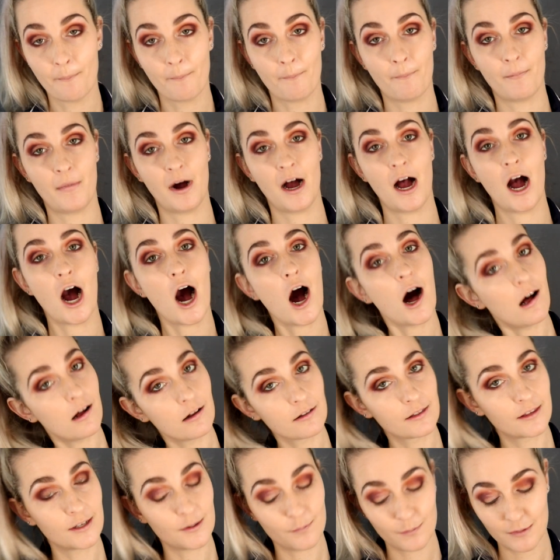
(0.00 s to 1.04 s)
my
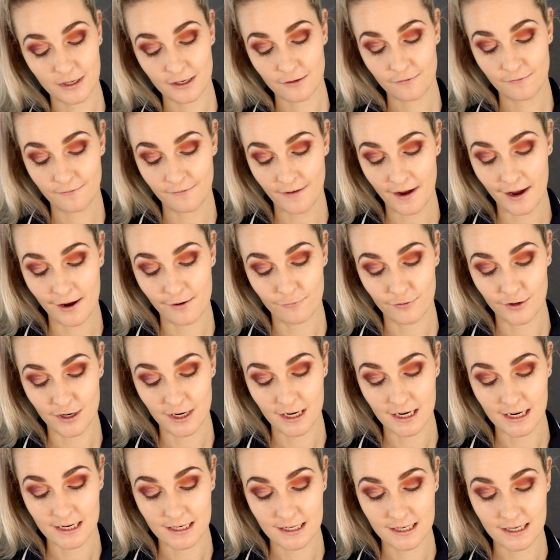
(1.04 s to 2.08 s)
ultimate
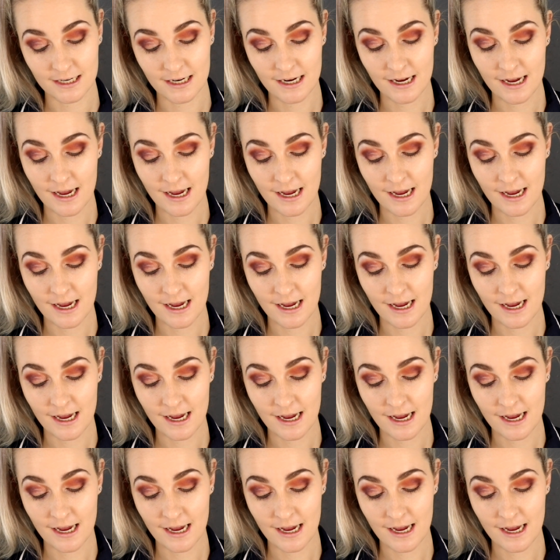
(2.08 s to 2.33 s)
favorite